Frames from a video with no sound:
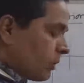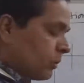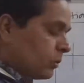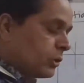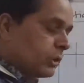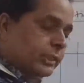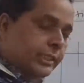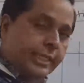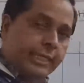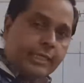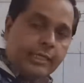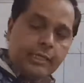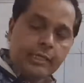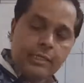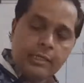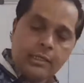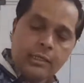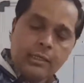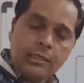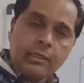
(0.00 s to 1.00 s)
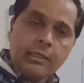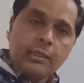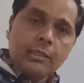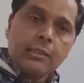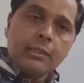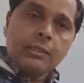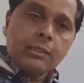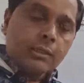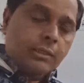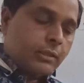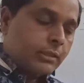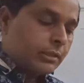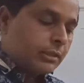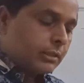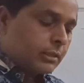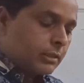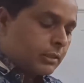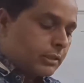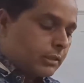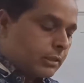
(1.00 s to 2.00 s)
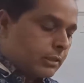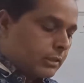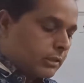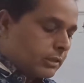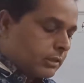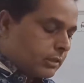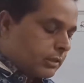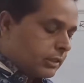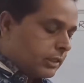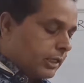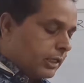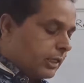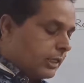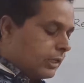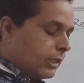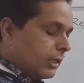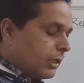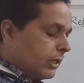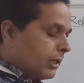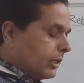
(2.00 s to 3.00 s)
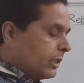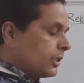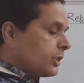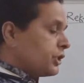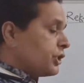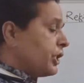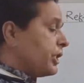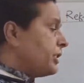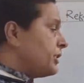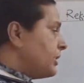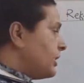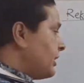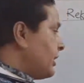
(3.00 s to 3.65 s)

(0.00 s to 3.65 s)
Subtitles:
to see the change in